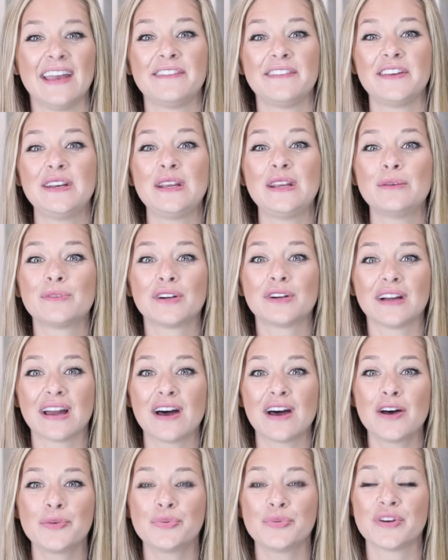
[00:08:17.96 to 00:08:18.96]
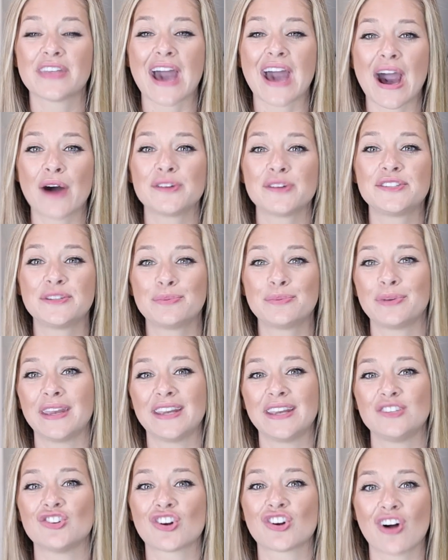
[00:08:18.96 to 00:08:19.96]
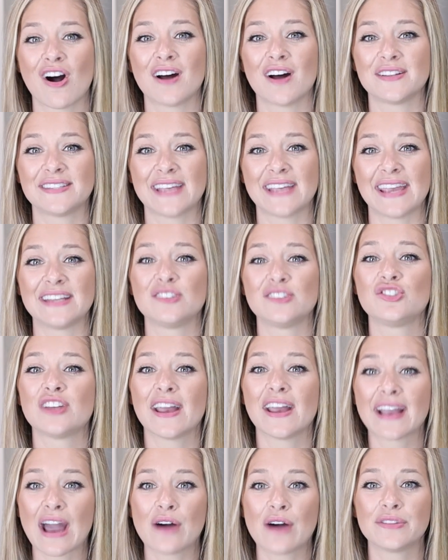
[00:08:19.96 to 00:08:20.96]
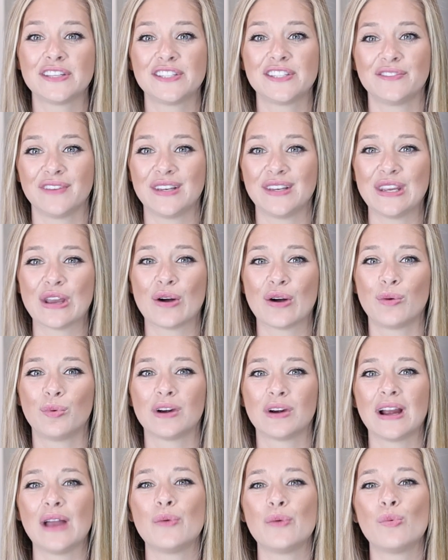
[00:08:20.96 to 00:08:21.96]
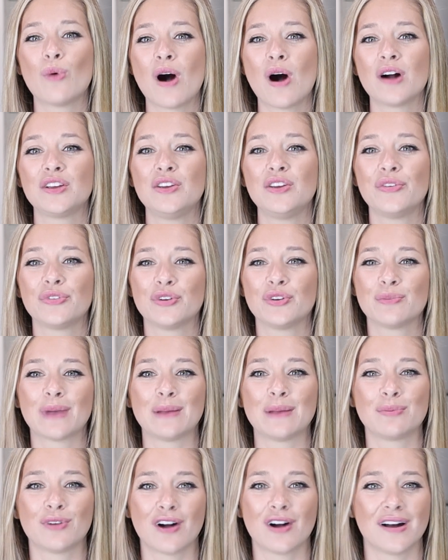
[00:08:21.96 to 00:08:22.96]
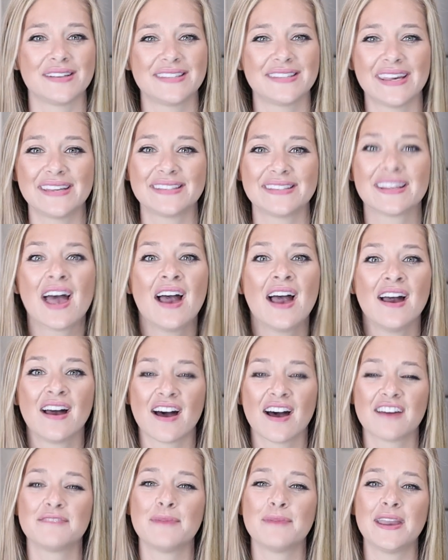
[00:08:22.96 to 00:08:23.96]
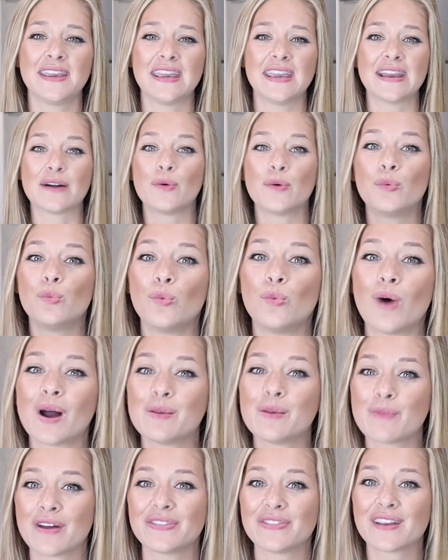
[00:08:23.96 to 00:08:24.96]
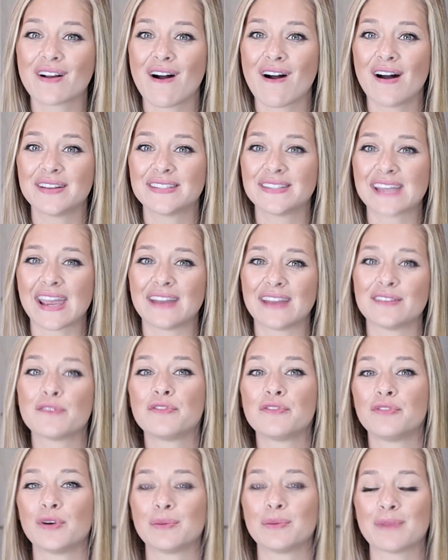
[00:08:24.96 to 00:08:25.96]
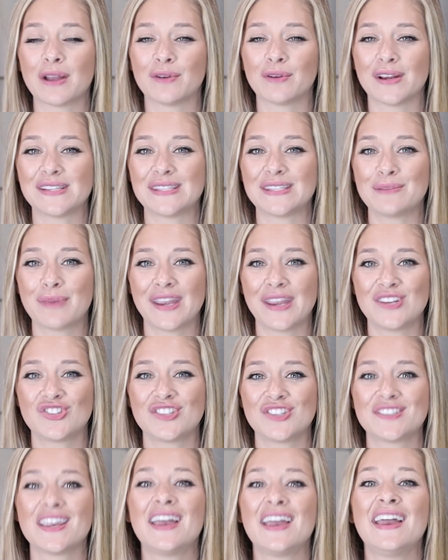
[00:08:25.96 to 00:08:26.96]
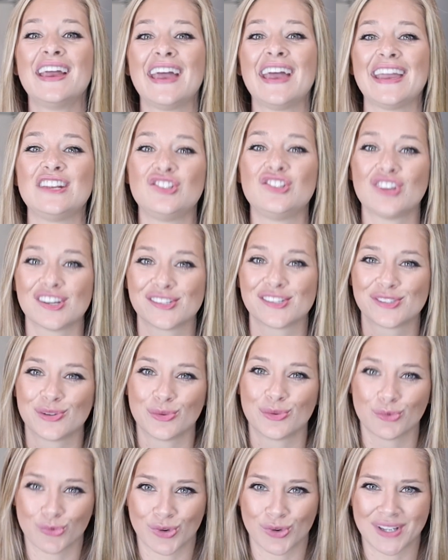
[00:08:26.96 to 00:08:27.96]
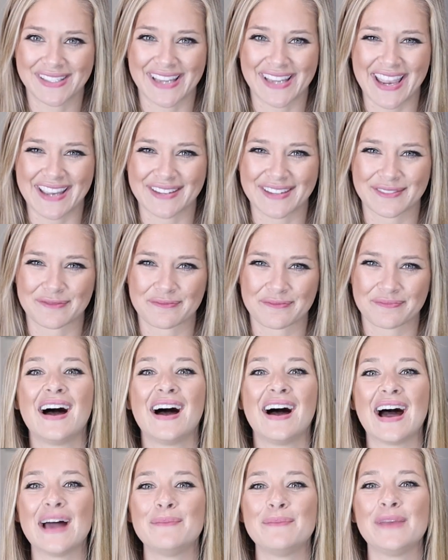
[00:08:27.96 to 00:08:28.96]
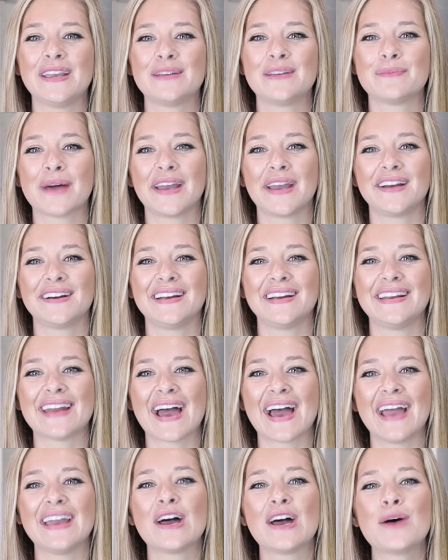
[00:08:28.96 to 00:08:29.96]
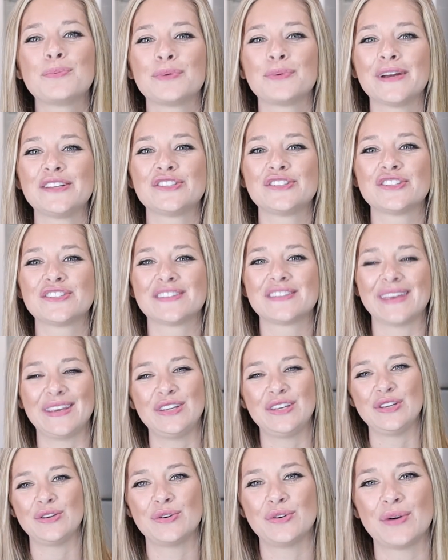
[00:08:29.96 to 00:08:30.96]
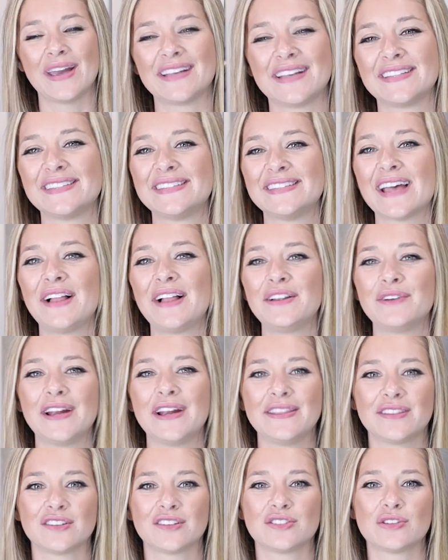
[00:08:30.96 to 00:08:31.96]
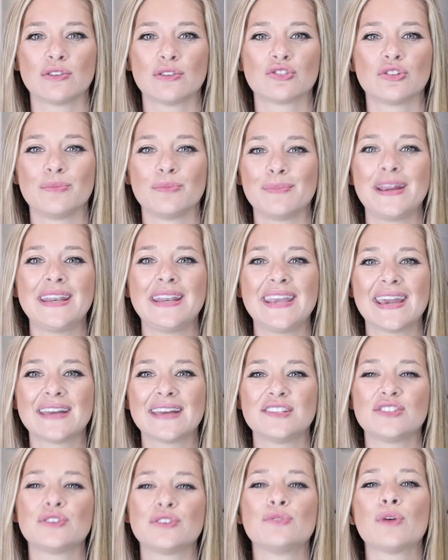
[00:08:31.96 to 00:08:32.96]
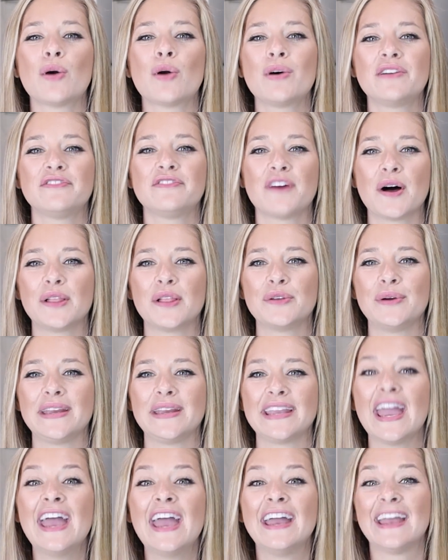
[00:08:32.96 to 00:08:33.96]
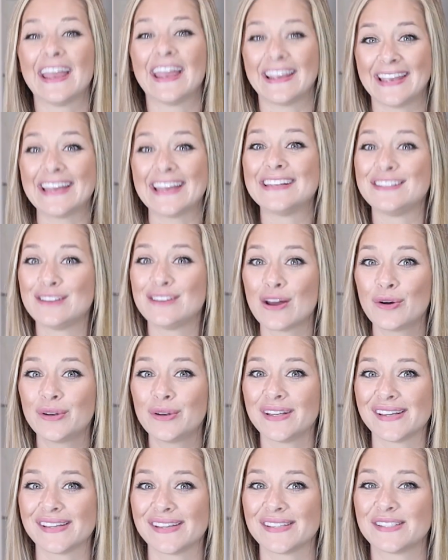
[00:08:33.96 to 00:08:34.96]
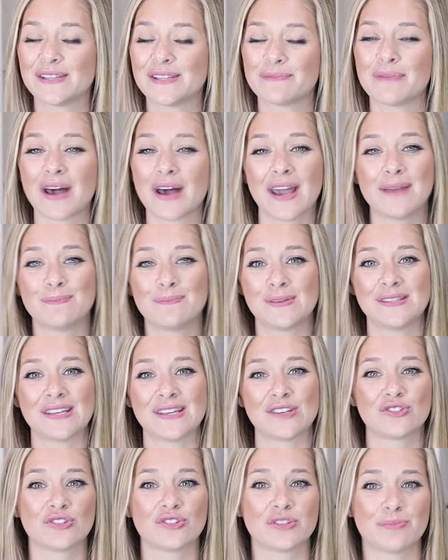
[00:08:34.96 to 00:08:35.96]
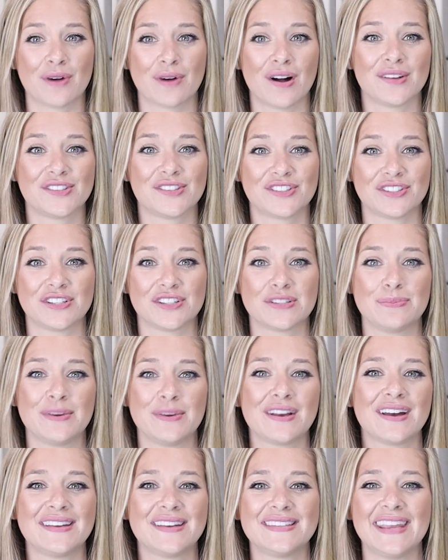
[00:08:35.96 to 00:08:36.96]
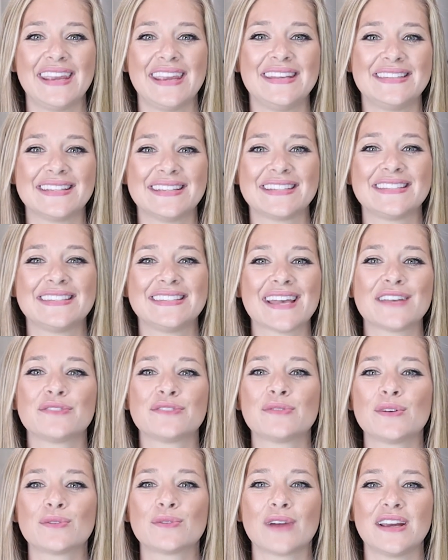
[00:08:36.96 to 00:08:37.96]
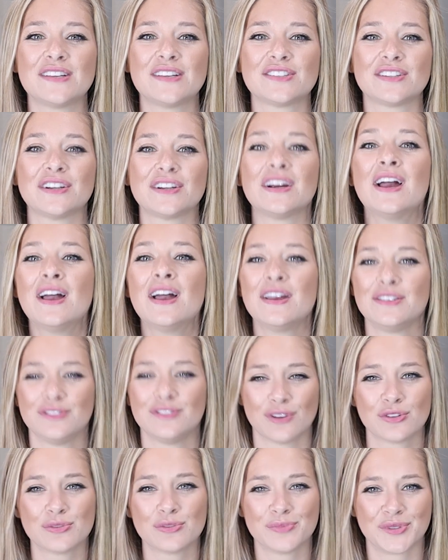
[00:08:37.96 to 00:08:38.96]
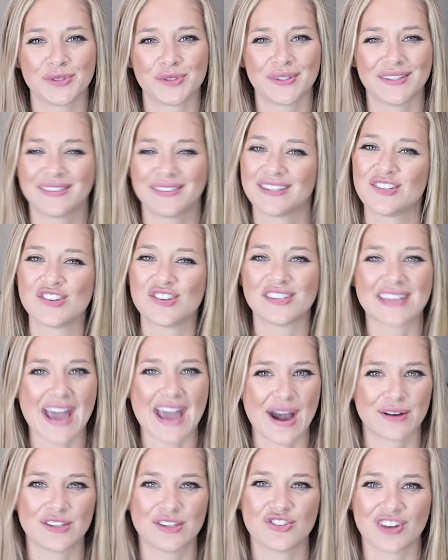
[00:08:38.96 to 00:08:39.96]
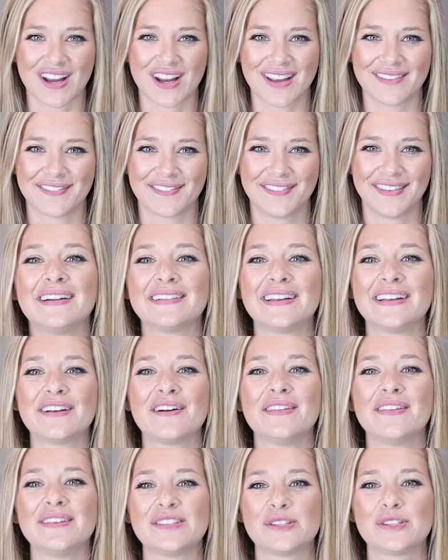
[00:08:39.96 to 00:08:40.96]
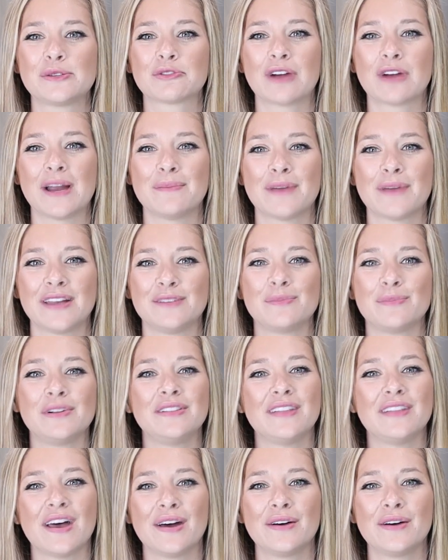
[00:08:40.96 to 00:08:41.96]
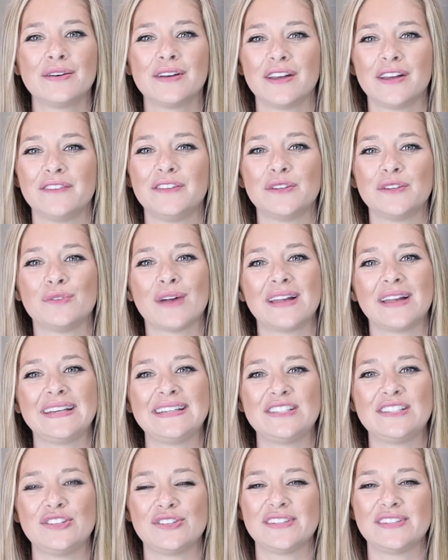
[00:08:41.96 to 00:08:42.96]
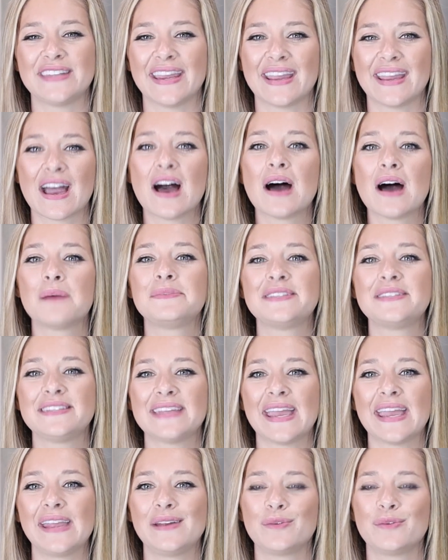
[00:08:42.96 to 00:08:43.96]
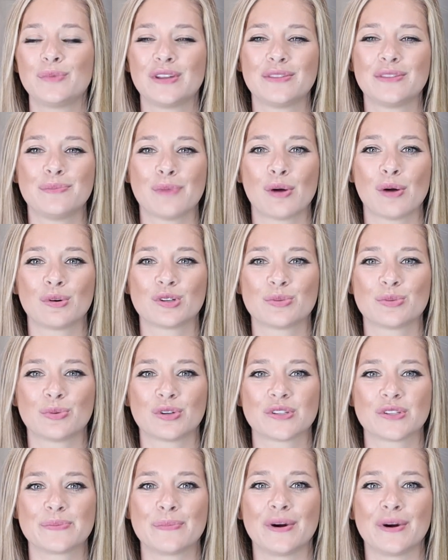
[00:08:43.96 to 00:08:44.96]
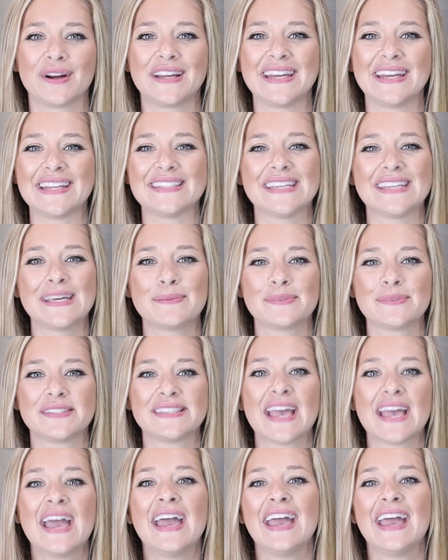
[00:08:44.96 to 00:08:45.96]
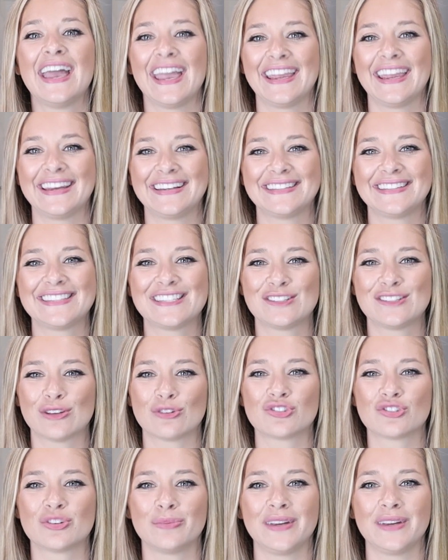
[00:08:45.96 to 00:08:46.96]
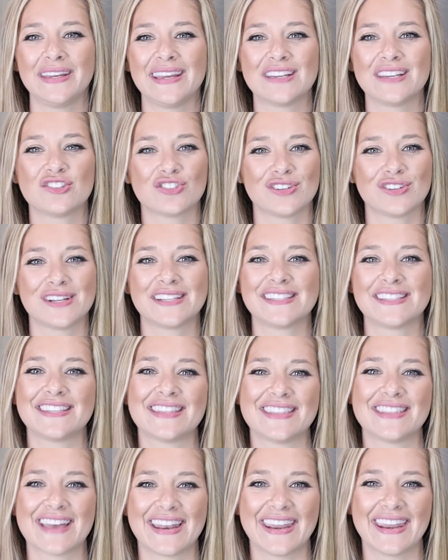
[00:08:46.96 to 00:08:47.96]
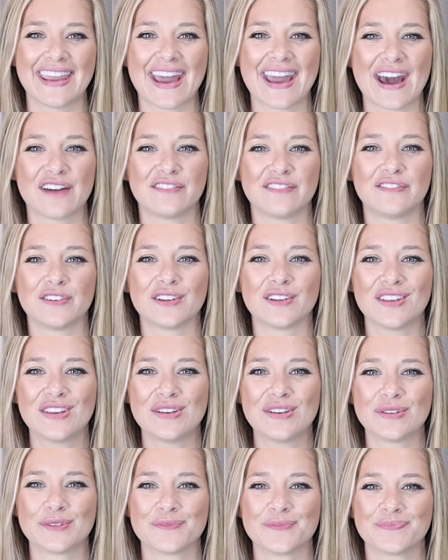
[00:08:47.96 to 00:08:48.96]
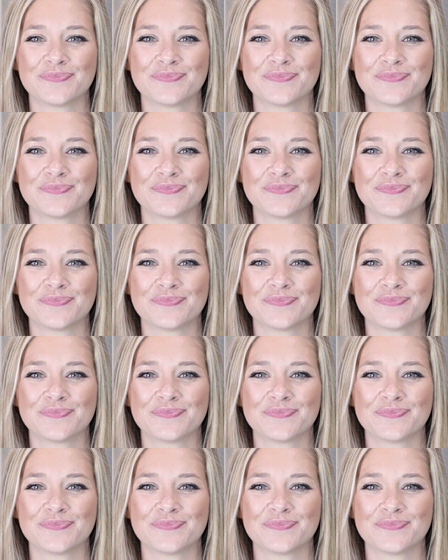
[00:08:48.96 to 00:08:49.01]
If you need more help with how to plan your content, check out this video where I walk you through my process of making 1 month of content for my racing pages in just one day. I'm Megan Meyer, and I help racers like you accelerate their social media to grow a following and get noticed by potential sponsors, because a successful racer knows more than just how to drive. Click on the subscribe button below if you're ready to stay up to date with motorsports marketing tips and social media tricks that I have for you.